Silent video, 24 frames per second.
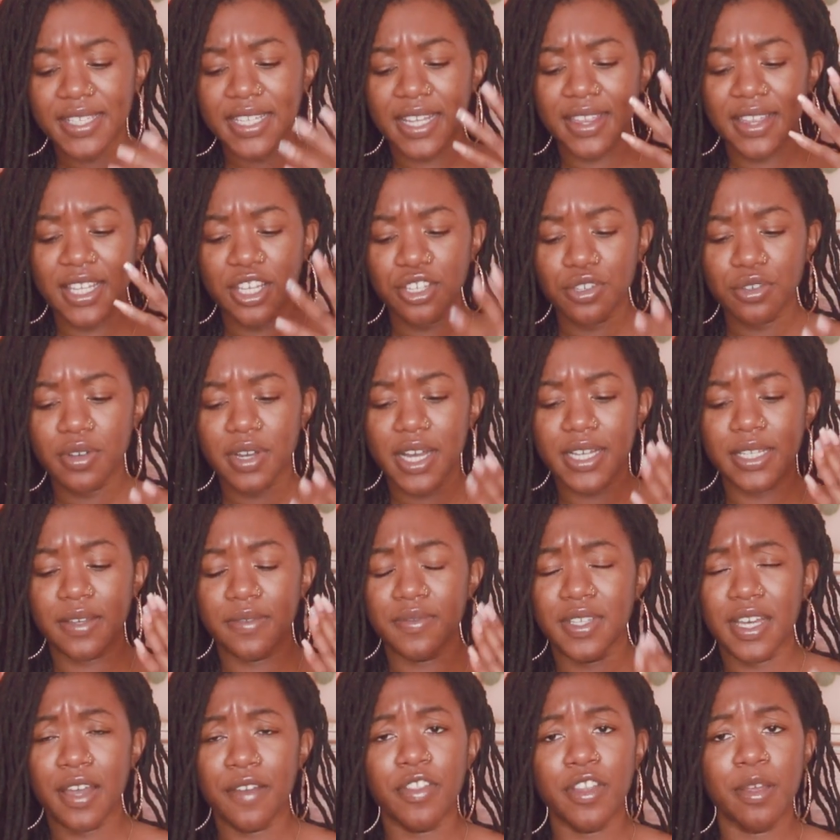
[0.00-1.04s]
I think you guys have
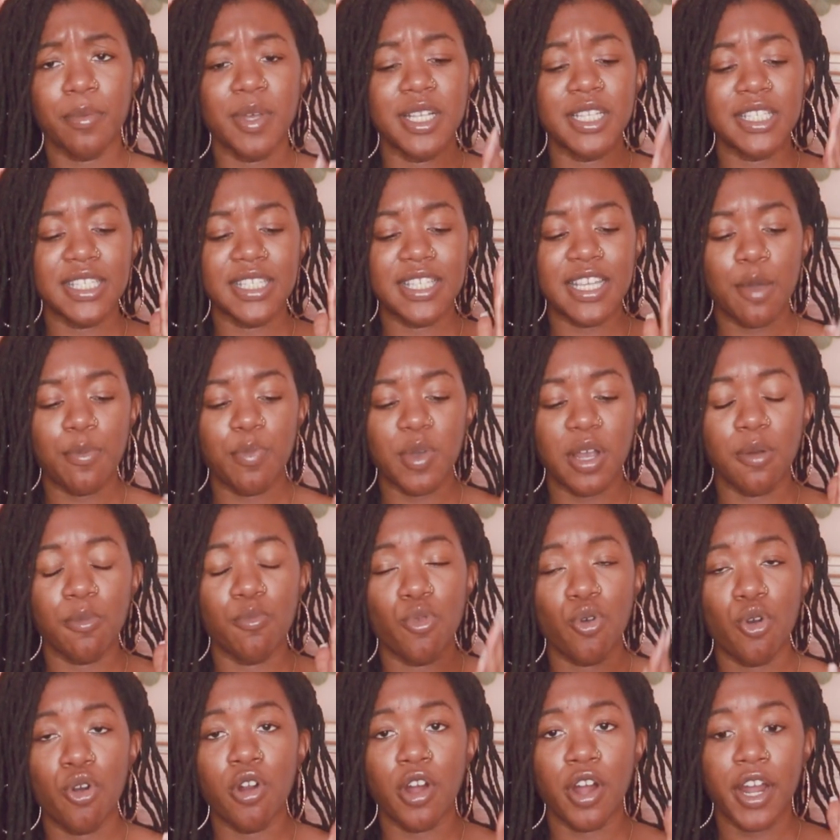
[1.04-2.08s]
definitely been stepping
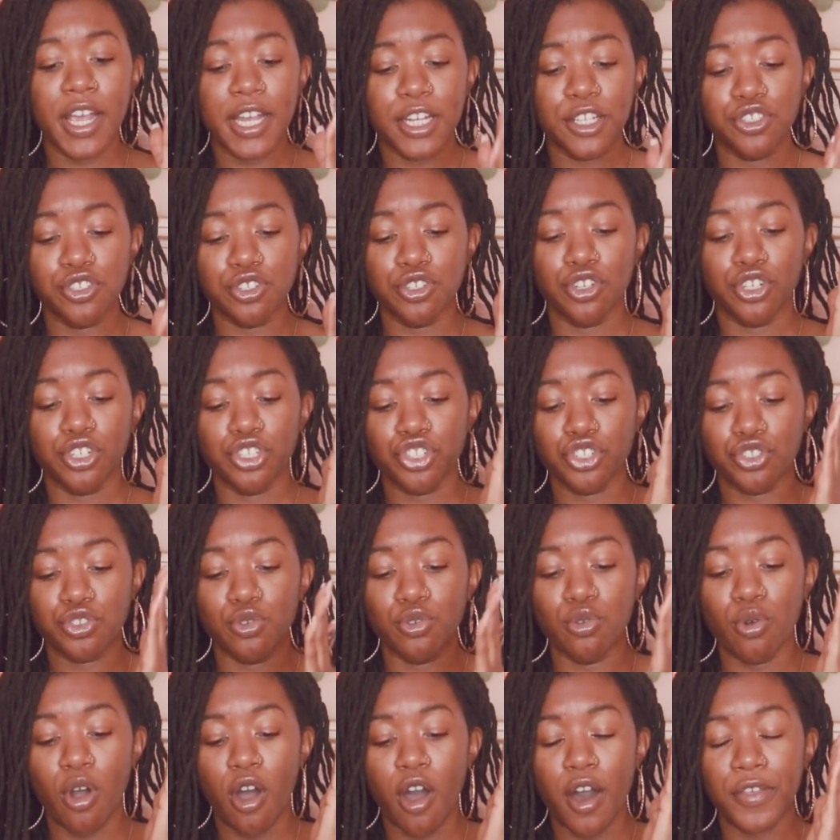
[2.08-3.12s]
more into your
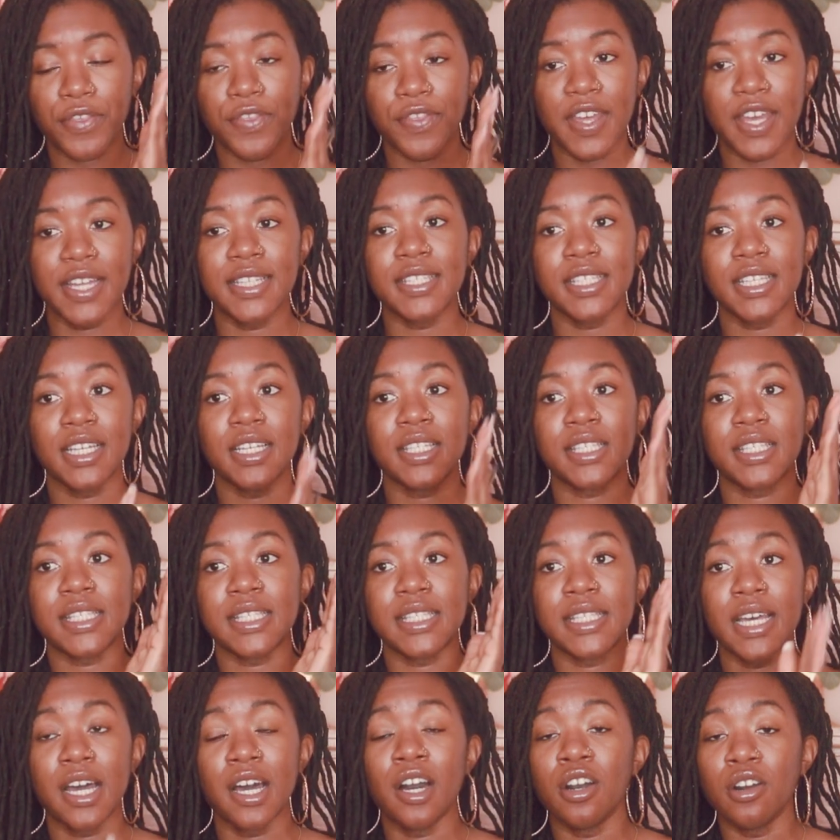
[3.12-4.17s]
true authentic
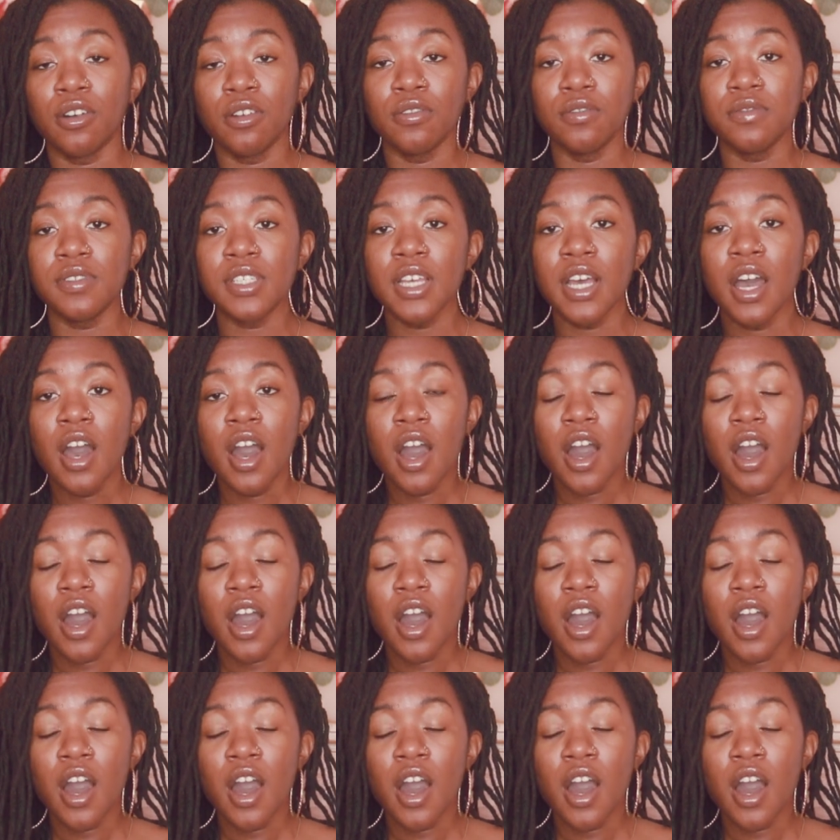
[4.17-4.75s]
selves,